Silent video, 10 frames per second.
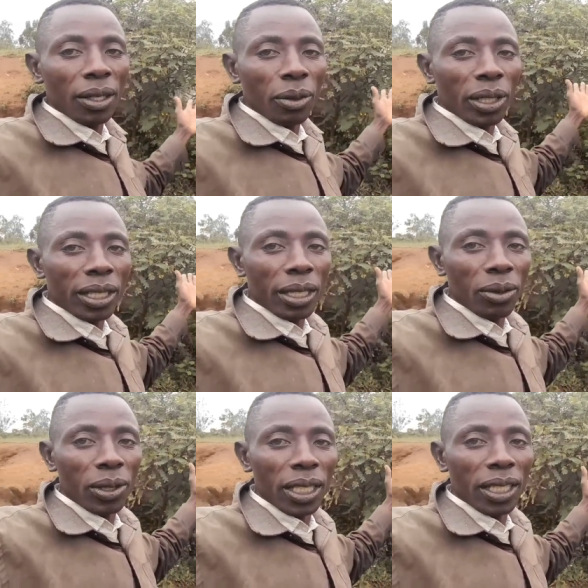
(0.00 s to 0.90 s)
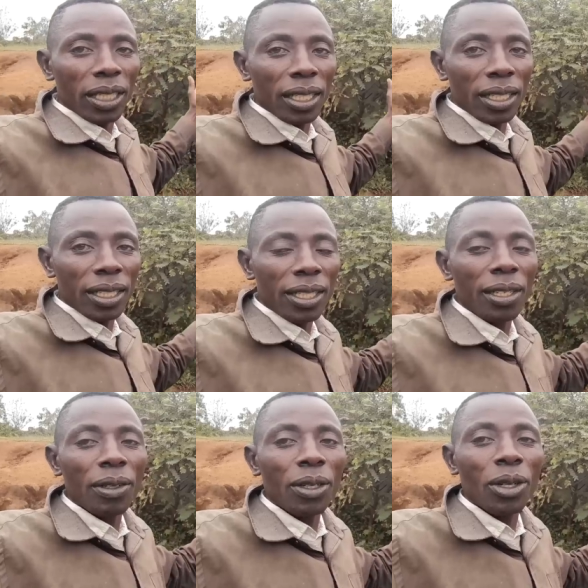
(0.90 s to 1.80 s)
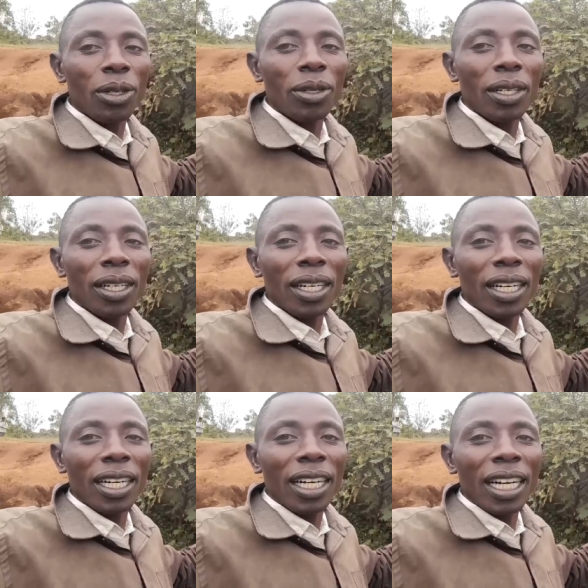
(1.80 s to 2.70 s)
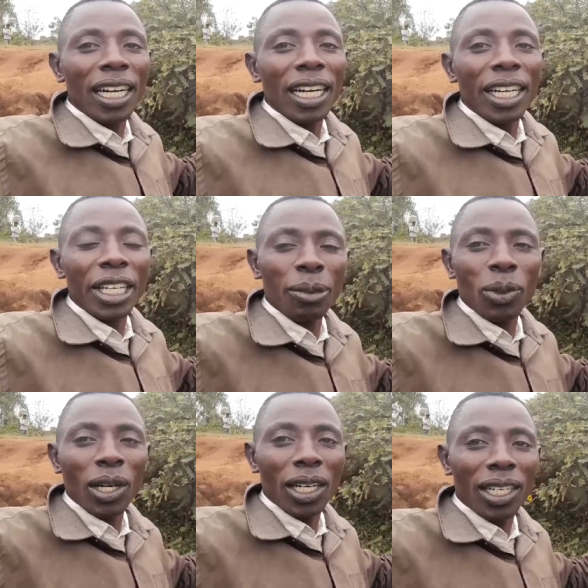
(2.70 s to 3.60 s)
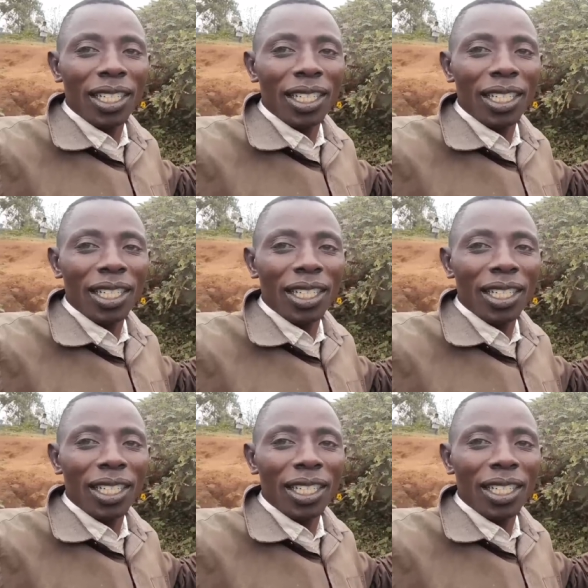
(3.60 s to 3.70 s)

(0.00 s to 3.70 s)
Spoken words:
Going down here. This river is called Hibwa.